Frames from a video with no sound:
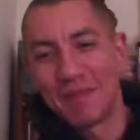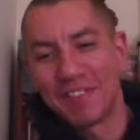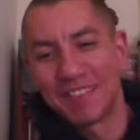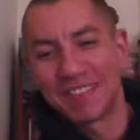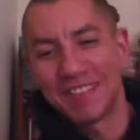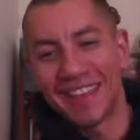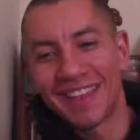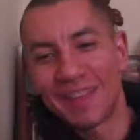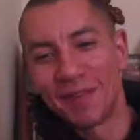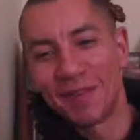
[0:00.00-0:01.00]
you saying
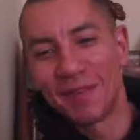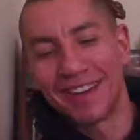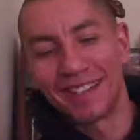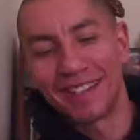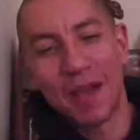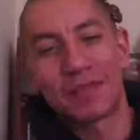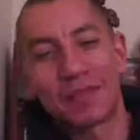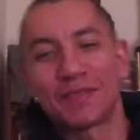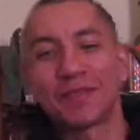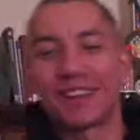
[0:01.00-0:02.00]
that you went on a shopping
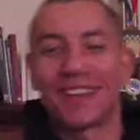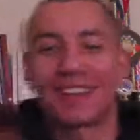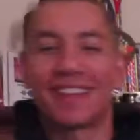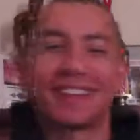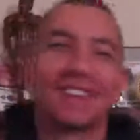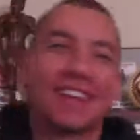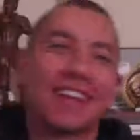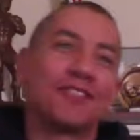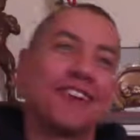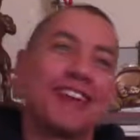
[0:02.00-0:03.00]
spree, got that
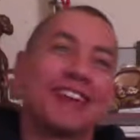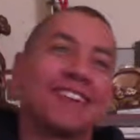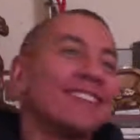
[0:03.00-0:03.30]
grand. We'll